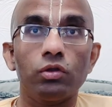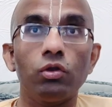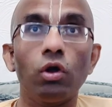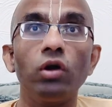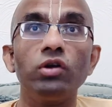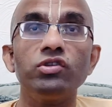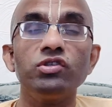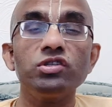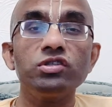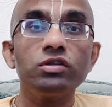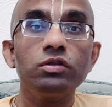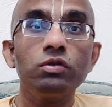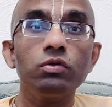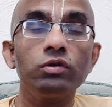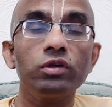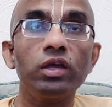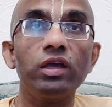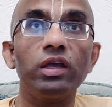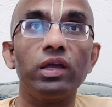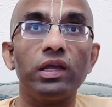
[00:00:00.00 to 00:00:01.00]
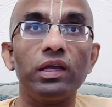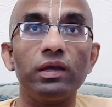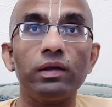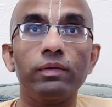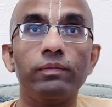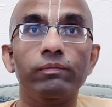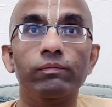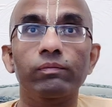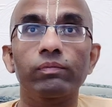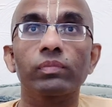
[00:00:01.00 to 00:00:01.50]
Not just
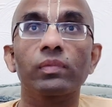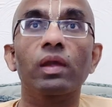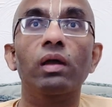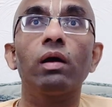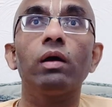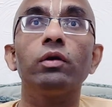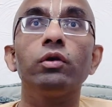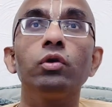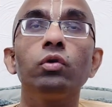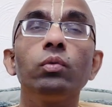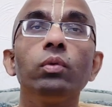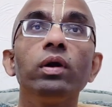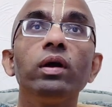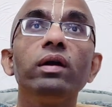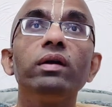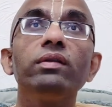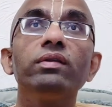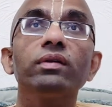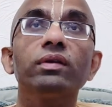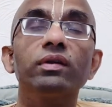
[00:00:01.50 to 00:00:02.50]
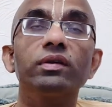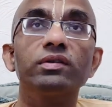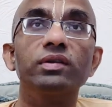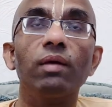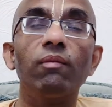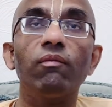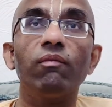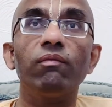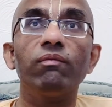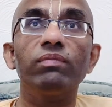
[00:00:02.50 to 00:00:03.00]
looking towards
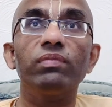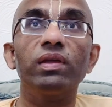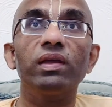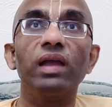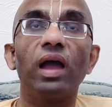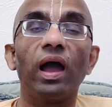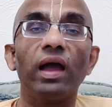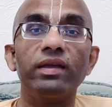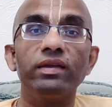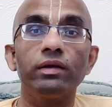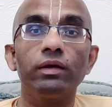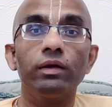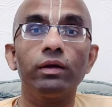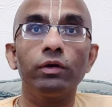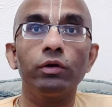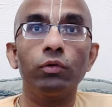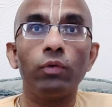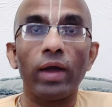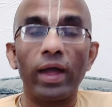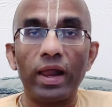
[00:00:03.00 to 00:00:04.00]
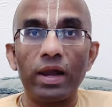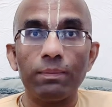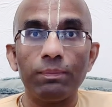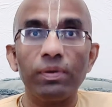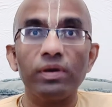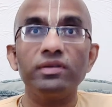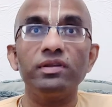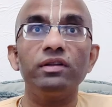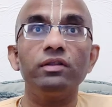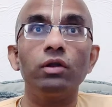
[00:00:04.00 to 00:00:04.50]
something higher to
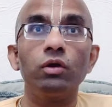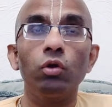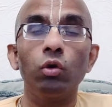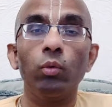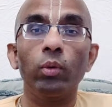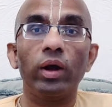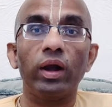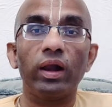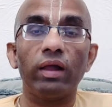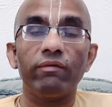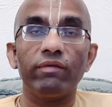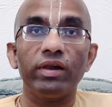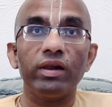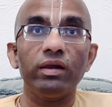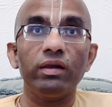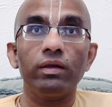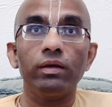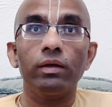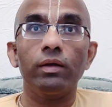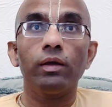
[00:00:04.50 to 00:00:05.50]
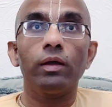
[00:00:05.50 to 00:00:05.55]
help us at the lower level,